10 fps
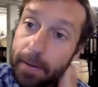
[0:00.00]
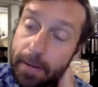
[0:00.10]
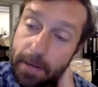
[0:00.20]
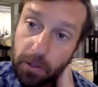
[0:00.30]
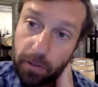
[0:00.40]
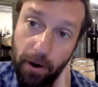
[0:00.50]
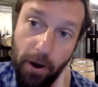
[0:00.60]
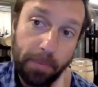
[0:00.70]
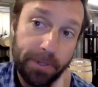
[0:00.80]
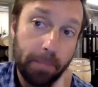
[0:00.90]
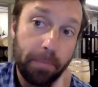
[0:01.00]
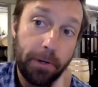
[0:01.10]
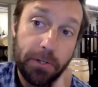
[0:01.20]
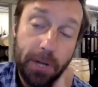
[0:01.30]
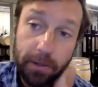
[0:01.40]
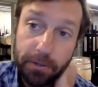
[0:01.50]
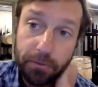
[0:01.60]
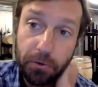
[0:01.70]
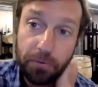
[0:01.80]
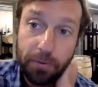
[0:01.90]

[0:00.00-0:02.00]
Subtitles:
So they're 100% produced under this roof.